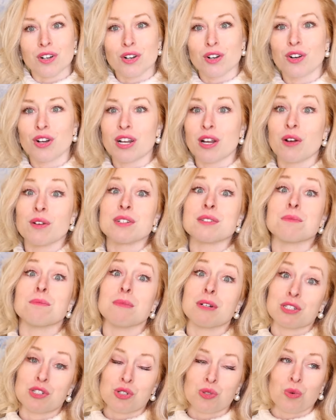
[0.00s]
Her hair is
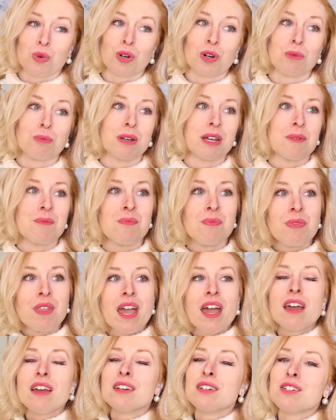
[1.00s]
much shorter, but
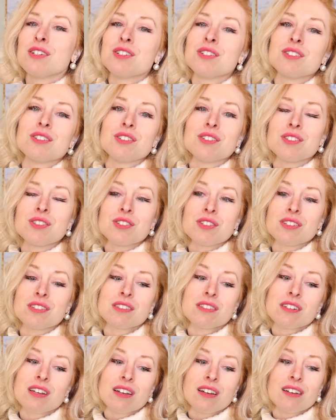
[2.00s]
she's
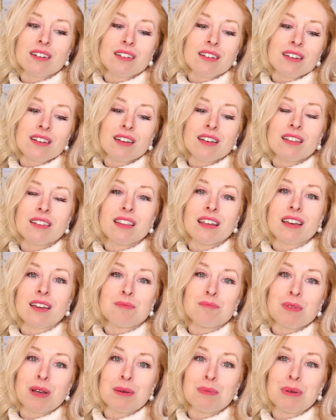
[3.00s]
just the
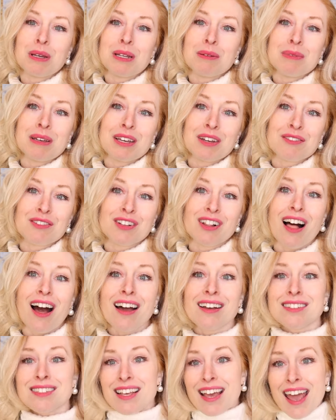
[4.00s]
epitome of
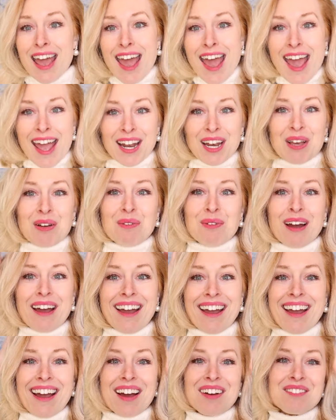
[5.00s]
class.
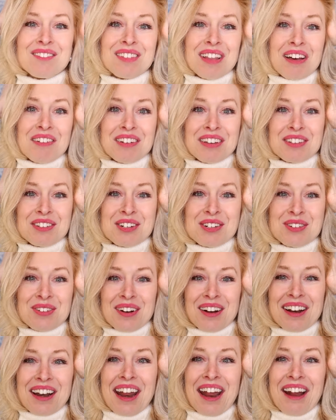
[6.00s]
Anyway, I'm loving the
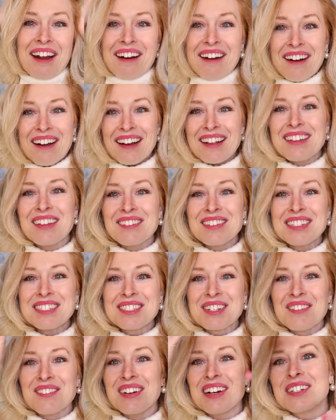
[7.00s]
short hair. I love it
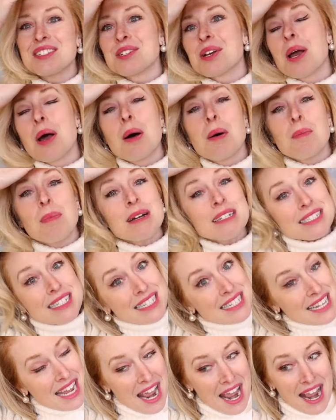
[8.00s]
so much. But
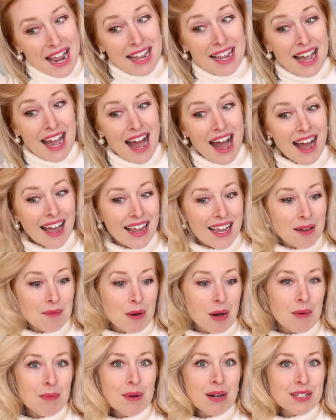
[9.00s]
today I am
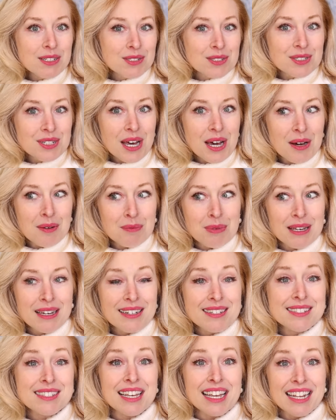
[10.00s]
all bundled up
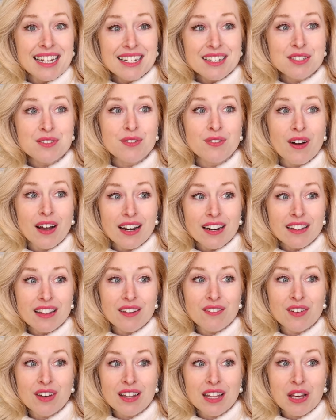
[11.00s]
because it is
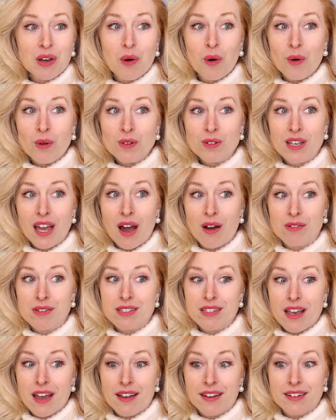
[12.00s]
finally feeling cold
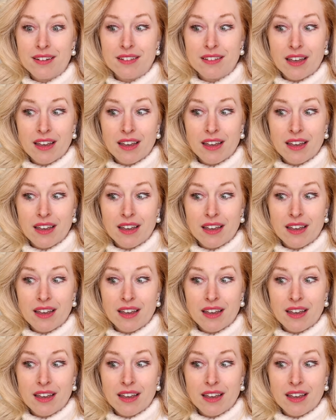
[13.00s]
outside.